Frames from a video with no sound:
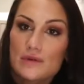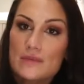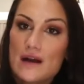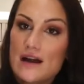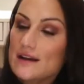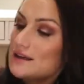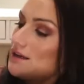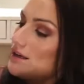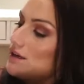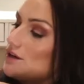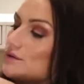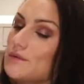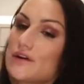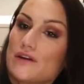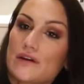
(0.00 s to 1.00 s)
pocket
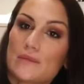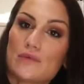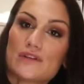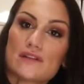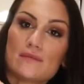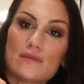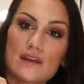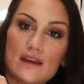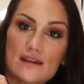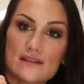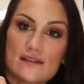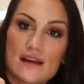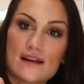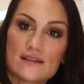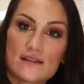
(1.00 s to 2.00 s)
here where you can put some
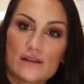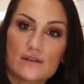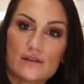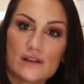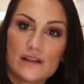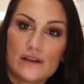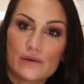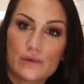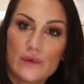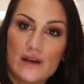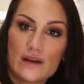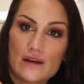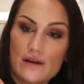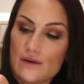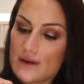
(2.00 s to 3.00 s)
things. It has a little clear
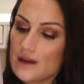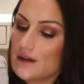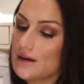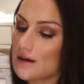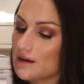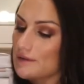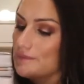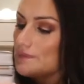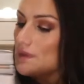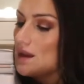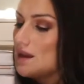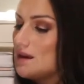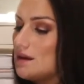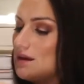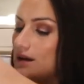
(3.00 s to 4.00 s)
window here.
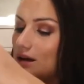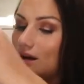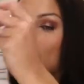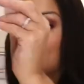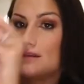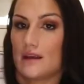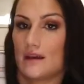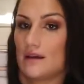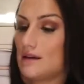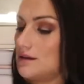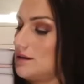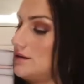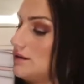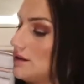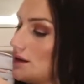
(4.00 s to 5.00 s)
And
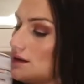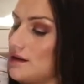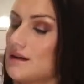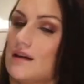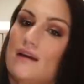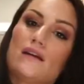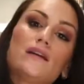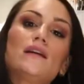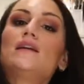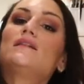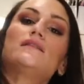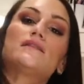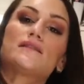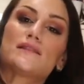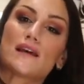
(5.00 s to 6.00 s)
then
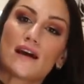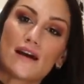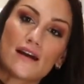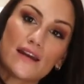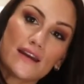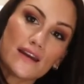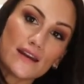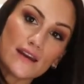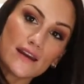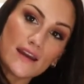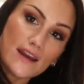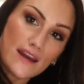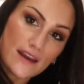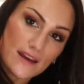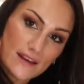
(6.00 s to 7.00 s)
inside
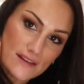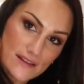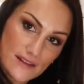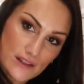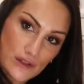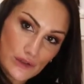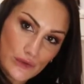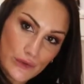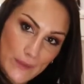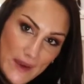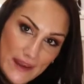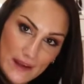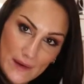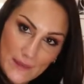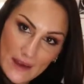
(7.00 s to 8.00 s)
is the two makeup